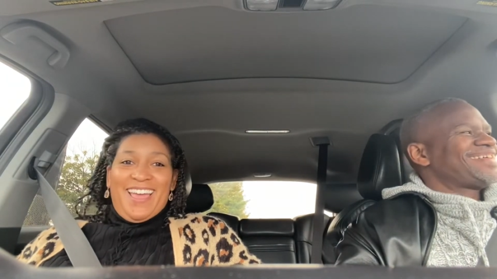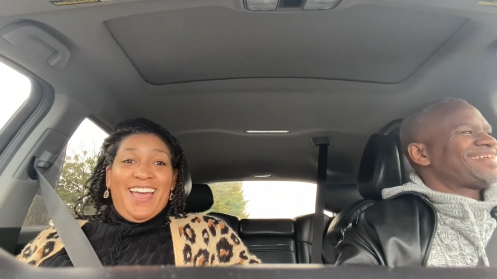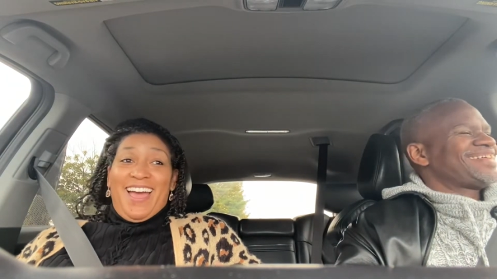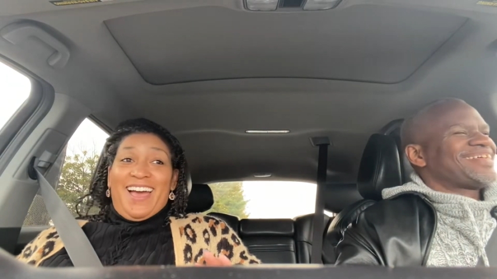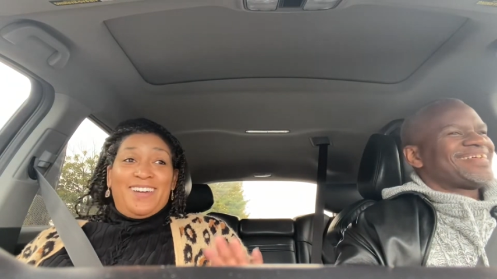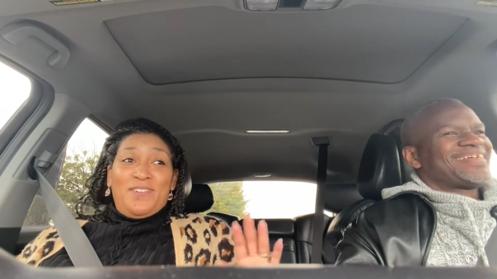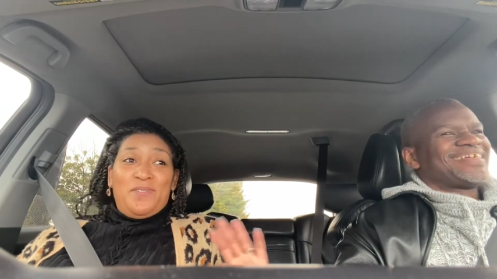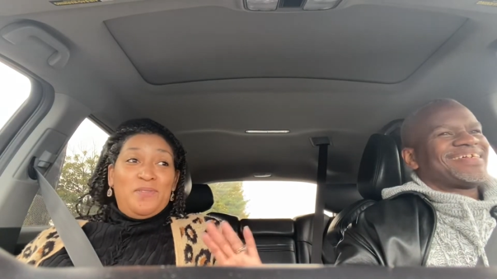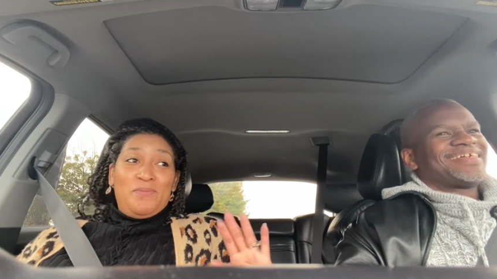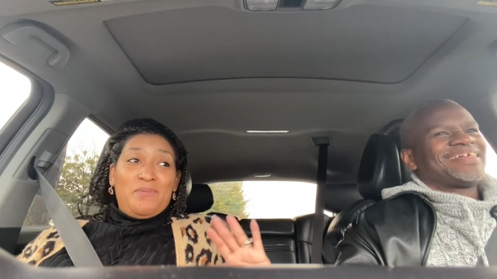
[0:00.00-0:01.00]
Speaker 1: I
Speaker 2: don't
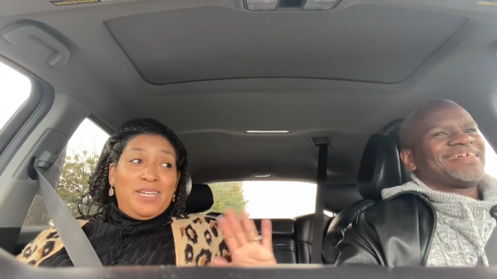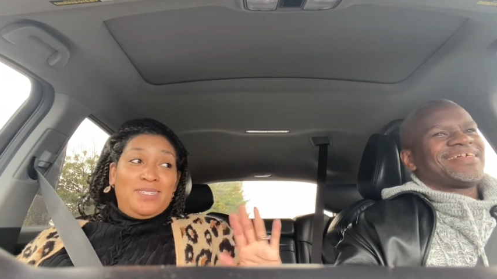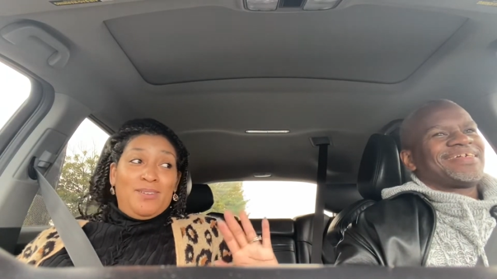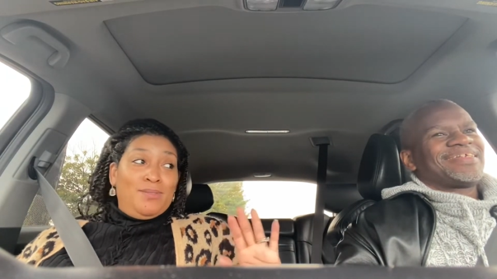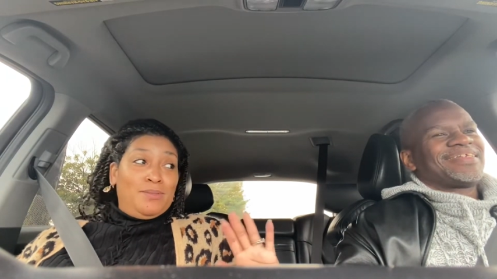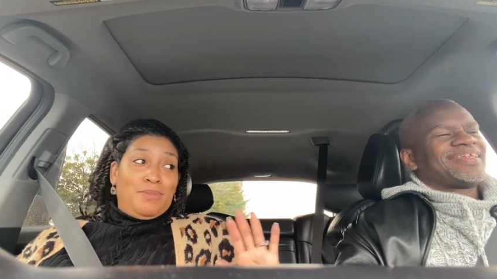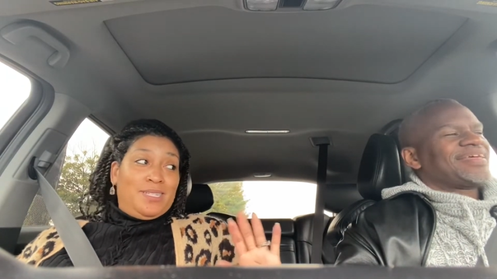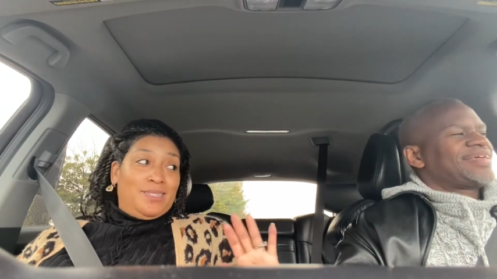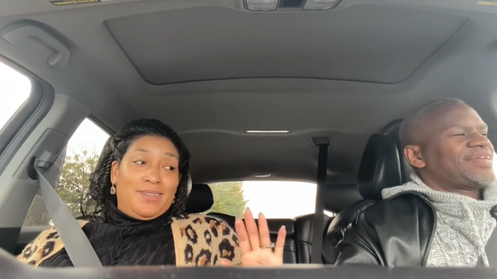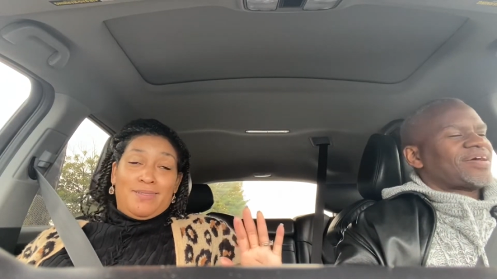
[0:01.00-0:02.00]
want my toes
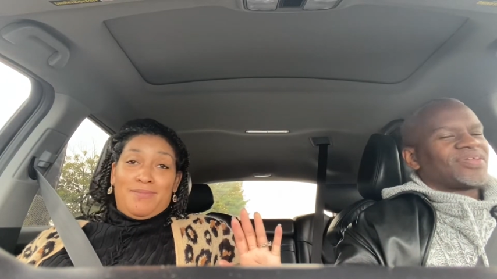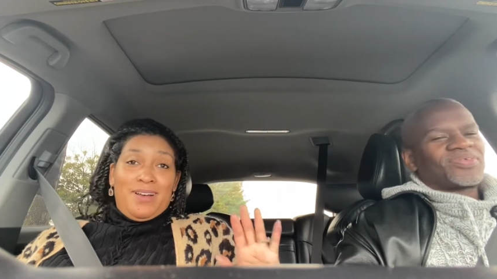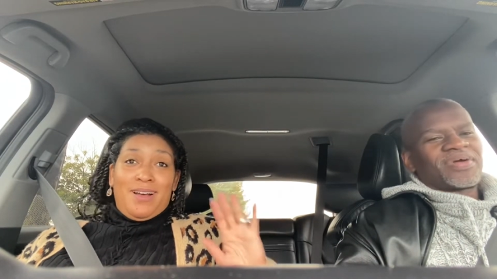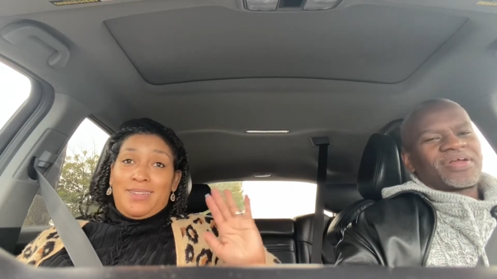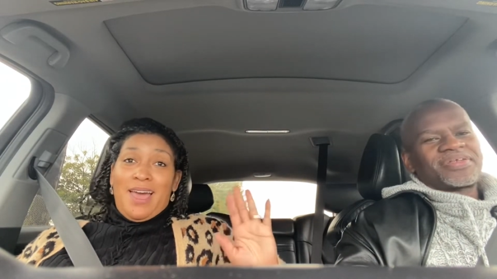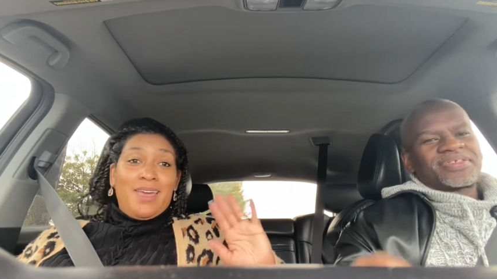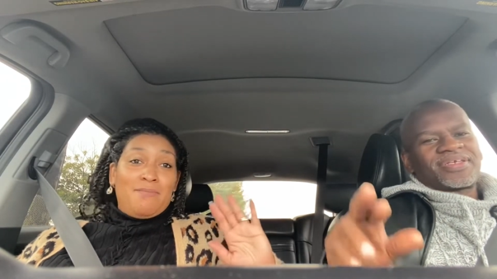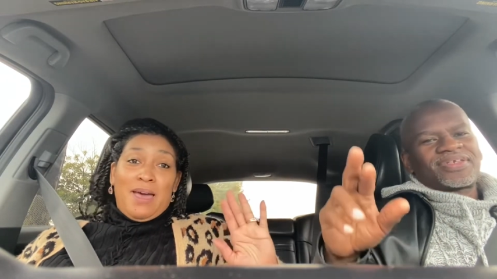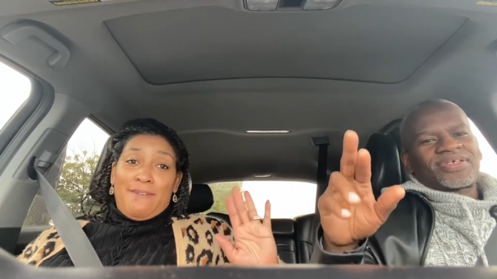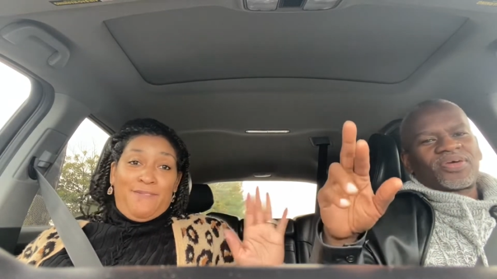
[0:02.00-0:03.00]
messed
Speaker 1: yeah, up. I like
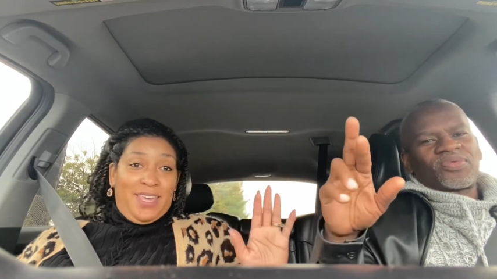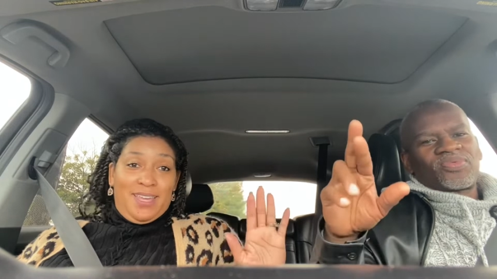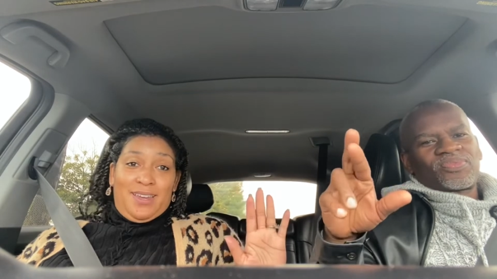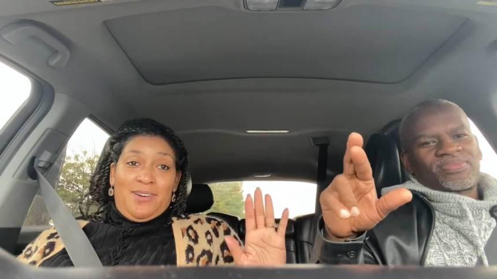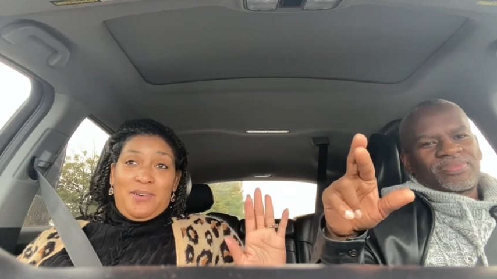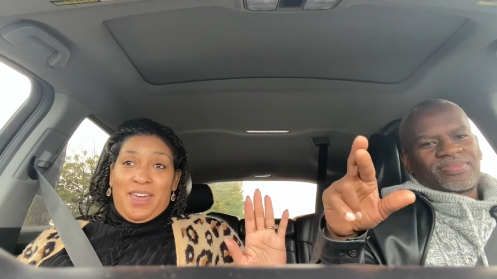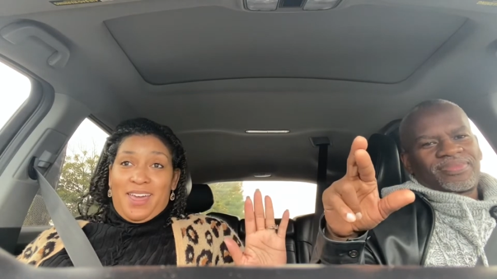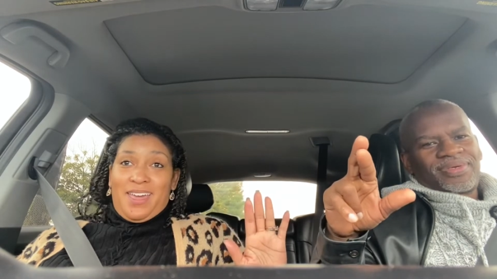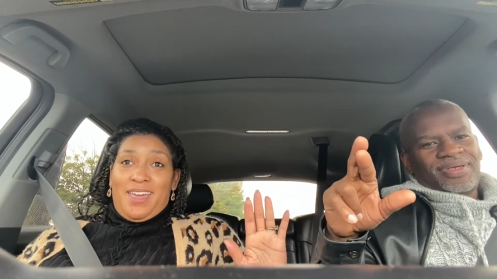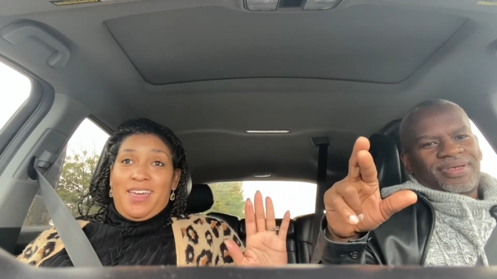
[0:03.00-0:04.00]
my toe. Feet.
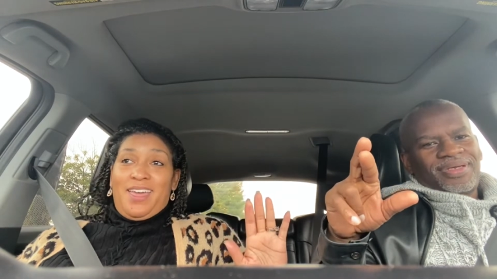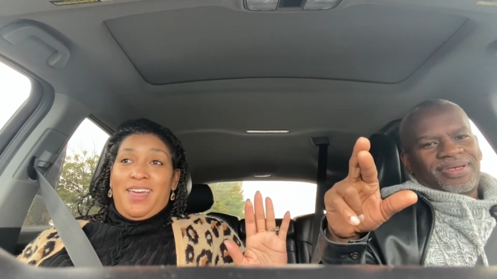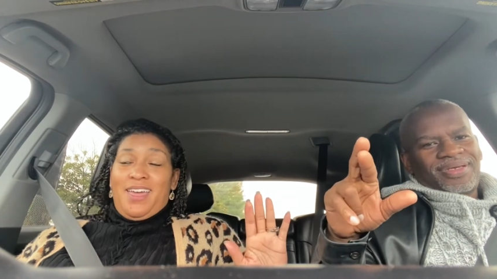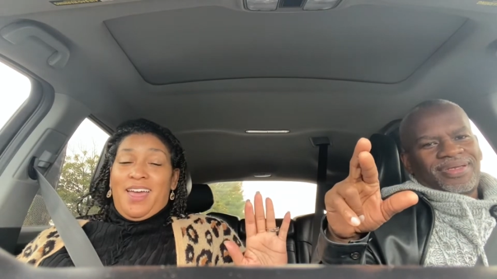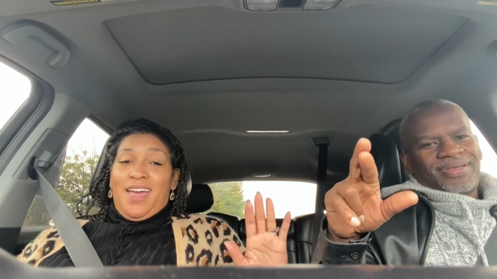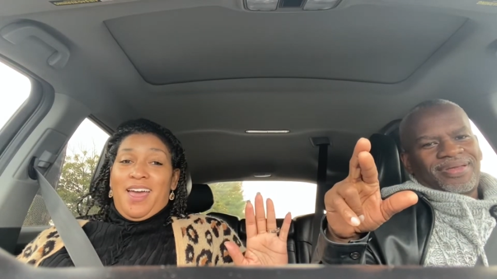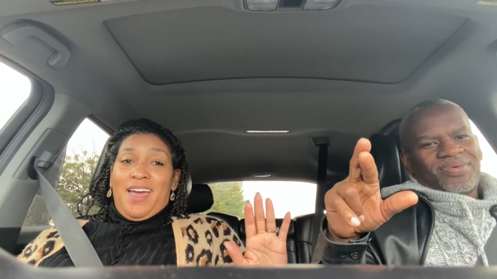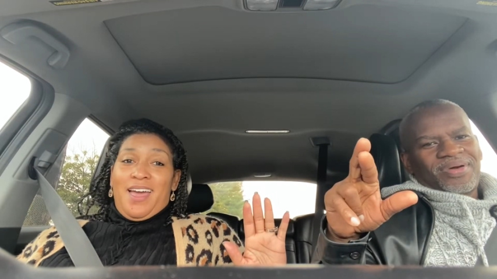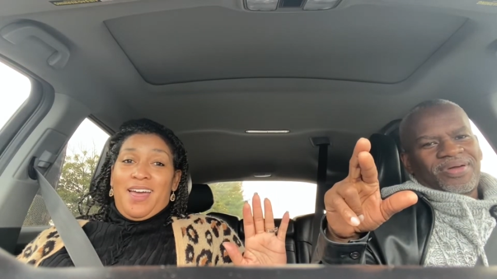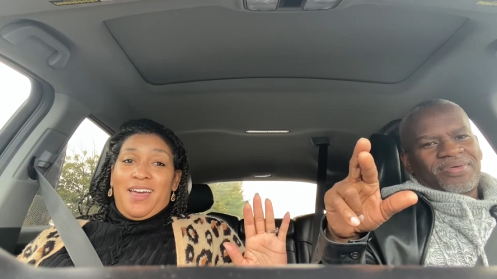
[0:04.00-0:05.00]
Okay. They
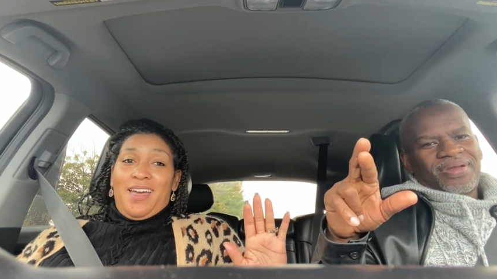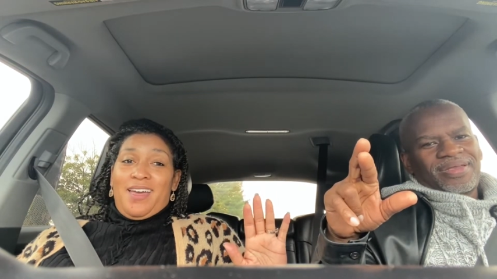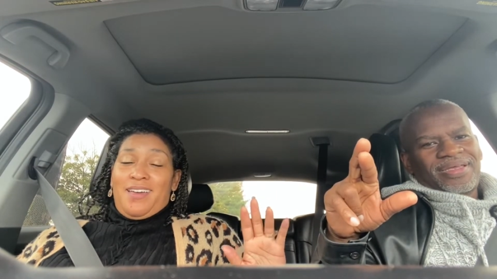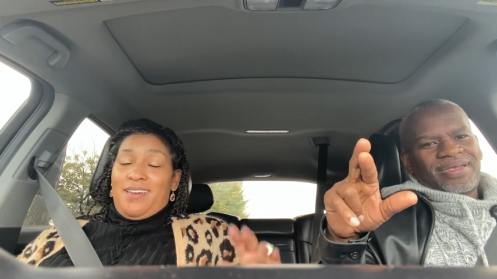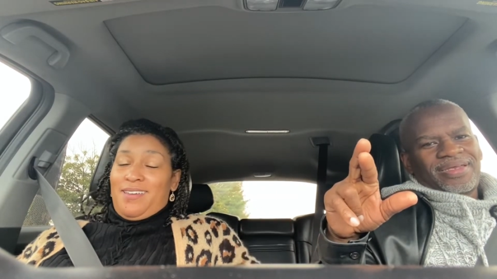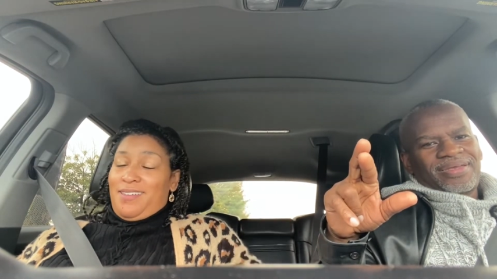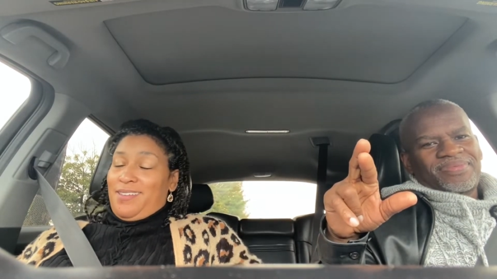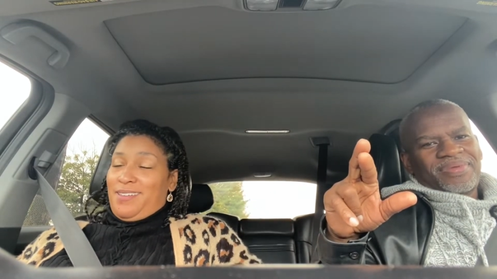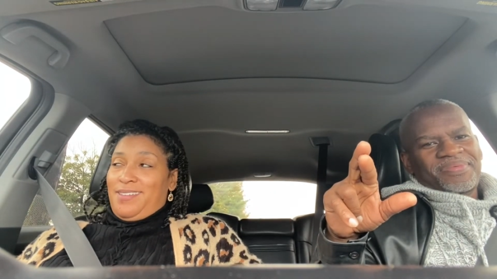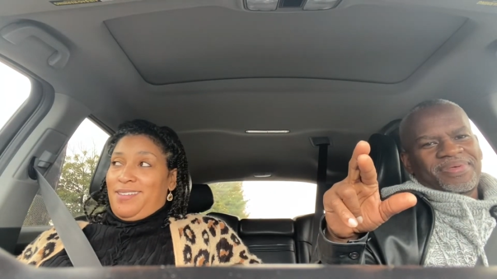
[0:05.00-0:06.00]
walk around like that.
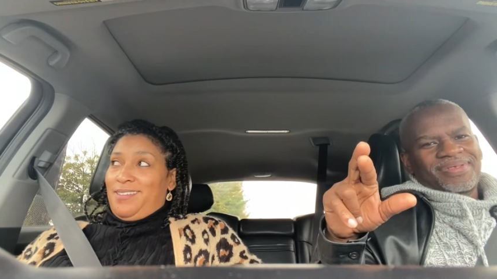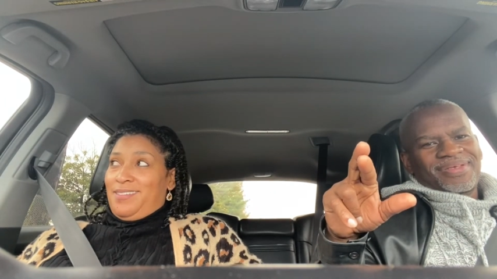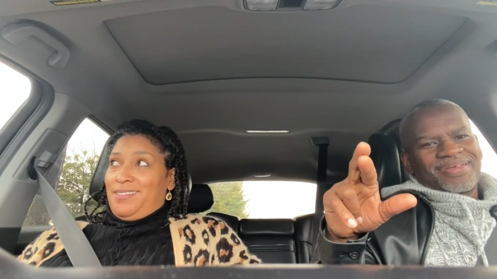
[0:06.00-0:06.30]
Yeah, be looking